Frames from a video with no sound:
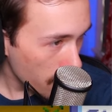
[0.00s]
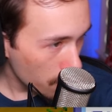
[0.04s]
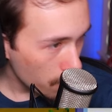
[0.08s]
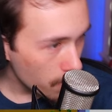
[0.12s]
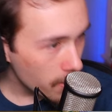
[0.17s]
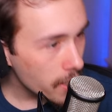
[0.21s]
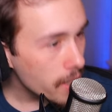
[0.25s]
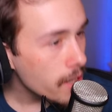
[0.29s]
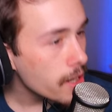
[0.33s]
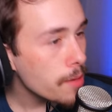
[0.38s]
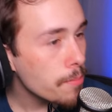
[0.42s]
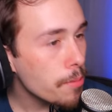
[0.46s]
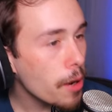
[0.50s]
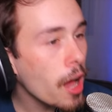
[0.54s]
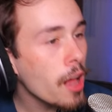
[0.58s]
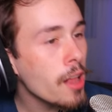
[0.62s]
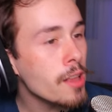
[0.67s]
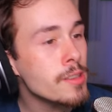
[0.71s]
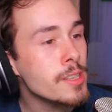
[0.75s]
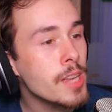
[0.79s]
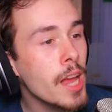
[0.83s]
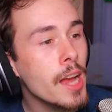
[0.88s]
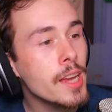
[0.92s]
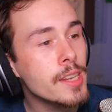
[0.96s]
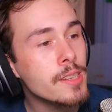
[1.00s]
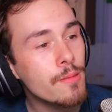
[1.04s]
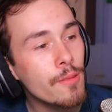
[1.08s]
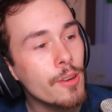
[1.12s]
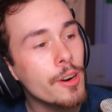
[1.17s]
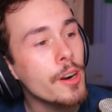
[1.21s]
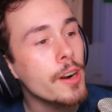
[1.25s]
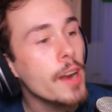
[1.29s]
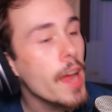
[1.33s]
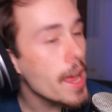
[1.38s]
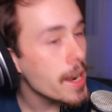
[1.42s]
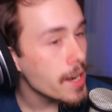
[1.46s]
We apologize
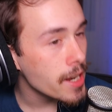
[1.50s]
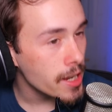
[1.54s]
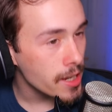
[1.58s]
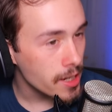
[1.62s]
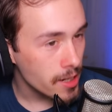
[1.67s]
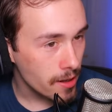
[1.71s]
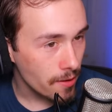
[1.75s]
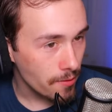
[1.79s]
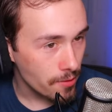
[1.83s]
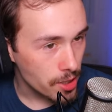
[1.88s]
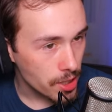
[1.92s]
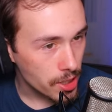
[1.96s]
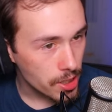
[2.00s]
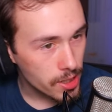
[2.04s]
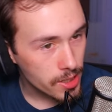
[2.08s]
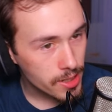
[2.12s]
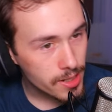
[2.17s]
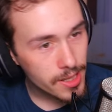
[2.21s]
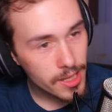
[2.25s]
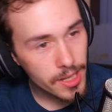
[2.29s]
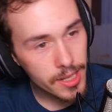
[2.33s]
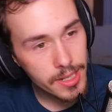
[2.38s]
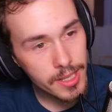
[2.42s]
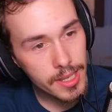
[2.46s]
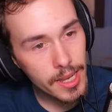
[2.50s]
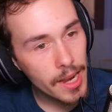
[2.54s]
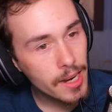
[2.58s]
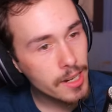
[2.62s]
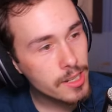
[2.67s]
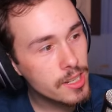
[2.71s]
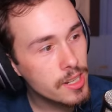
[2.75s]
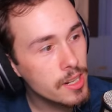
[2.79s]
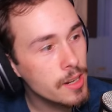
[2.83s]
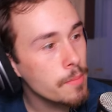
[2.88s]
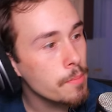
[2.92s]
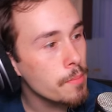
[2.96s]
for any inconvenience this
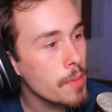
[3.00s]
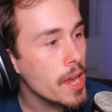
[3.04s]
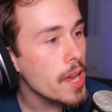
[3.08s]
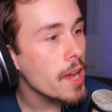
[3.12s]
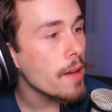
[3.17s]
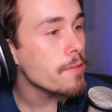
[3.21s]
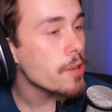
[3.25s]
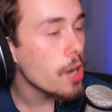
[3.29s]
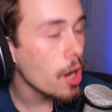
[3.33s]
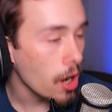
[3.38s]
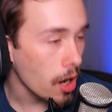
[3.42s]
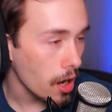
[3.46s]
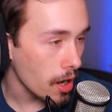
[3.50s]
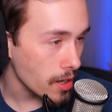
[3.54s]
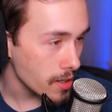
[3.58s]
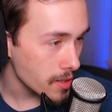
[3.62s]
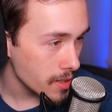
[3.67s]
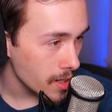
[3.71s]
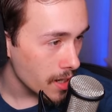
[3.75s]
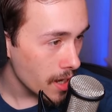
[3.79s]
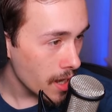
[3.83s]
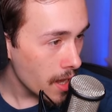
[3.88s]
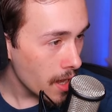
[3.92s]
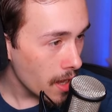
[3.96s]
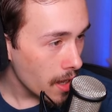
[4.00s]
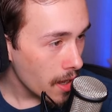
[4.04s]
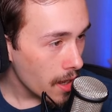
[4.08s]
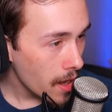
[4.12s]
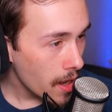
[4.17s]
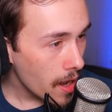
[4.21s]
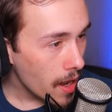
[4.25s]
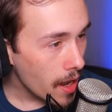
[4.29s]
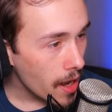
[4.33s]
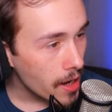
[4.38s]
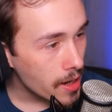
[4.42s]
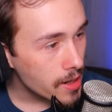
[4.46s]
accident may have caused.
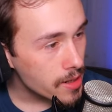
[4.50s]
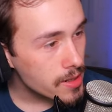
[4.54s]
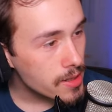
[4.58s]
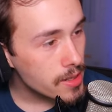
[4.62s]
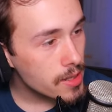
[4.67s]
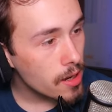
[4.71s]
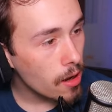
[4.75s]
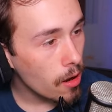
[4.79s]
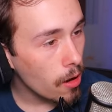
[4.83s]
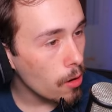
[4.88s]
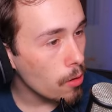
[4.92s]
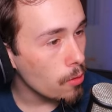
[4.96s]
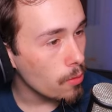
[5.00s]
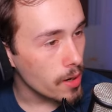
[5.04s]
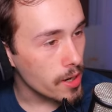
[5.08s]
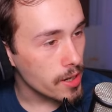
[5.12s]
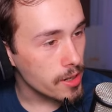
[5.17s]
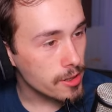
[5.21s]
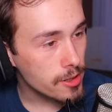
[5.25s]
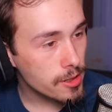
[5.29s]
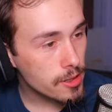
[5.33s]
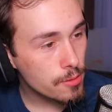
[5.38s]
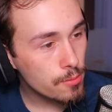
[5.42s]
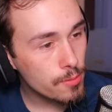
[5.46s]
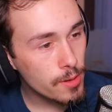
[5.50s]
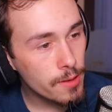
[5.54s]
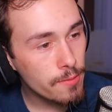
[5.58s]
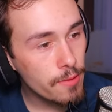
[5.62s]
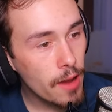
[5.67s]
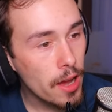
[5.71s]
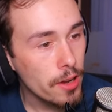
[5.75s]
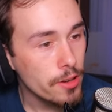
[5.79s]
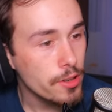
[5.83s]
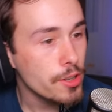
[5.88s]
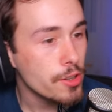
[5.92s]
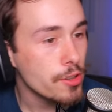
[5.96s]
As always, we
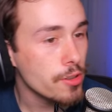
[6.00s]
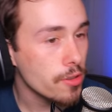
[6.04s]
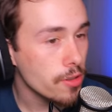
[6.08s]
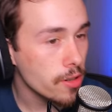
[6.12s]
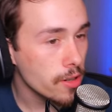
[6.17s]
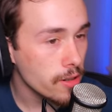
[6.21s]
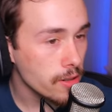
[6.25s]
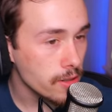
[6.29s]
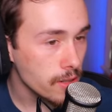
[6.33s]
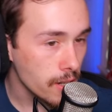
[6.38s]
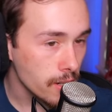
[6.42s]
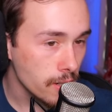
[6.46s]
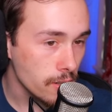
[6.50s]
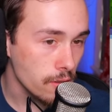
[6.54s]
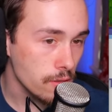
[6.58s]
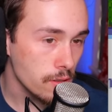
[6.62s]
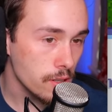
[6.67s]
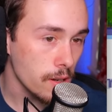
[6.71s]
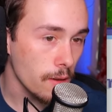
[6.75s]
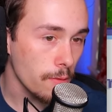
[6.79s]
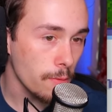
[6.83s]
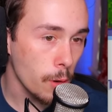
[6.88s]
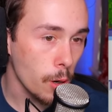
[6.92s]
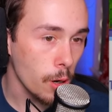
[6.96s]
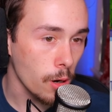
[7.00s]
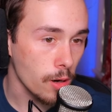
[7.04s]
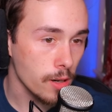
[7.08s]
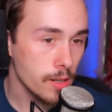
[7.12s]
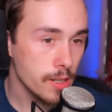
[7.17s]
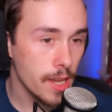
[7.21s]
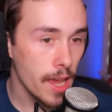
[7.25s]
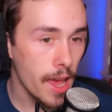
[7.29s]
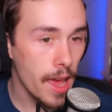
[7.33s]
value your continued support.